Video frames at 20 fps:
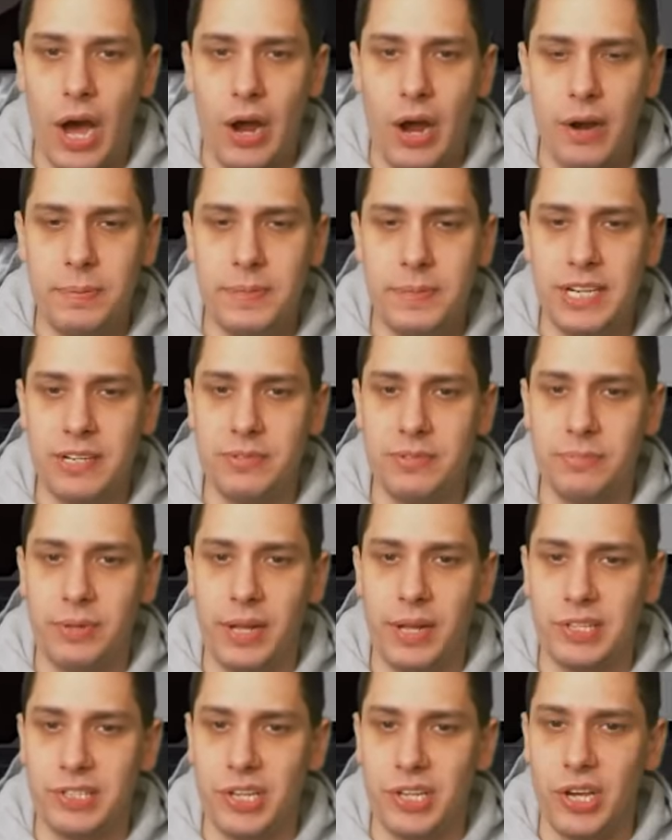Out of position
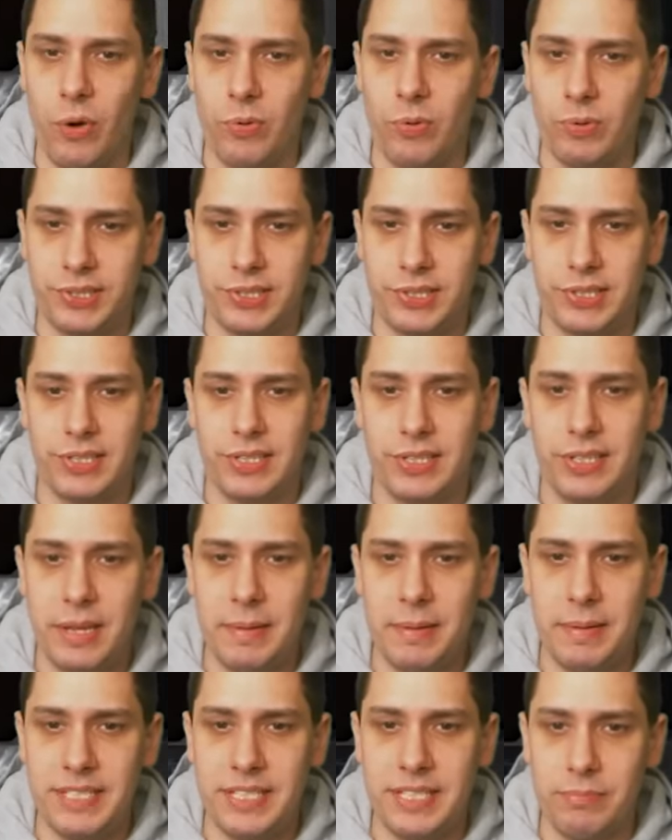players. Ghosts.
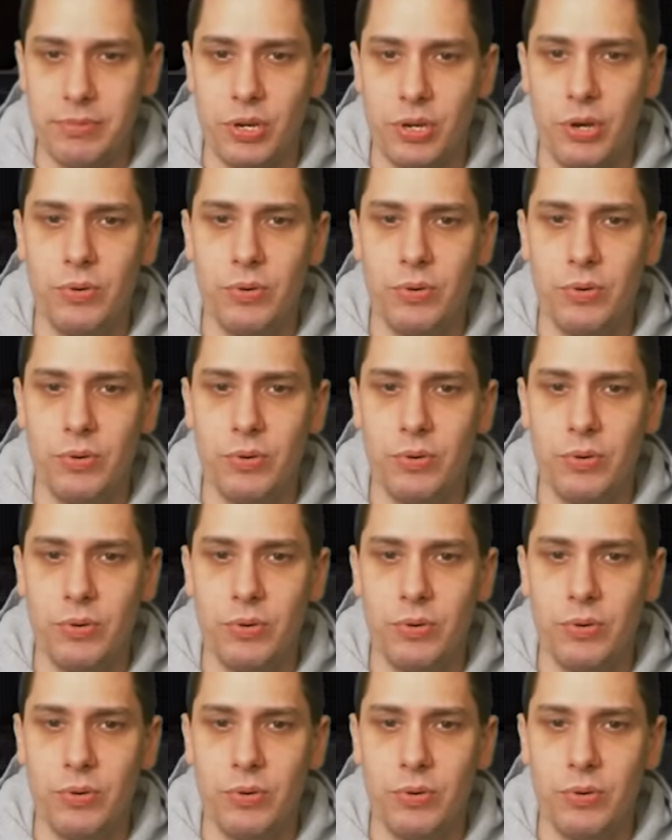Give me something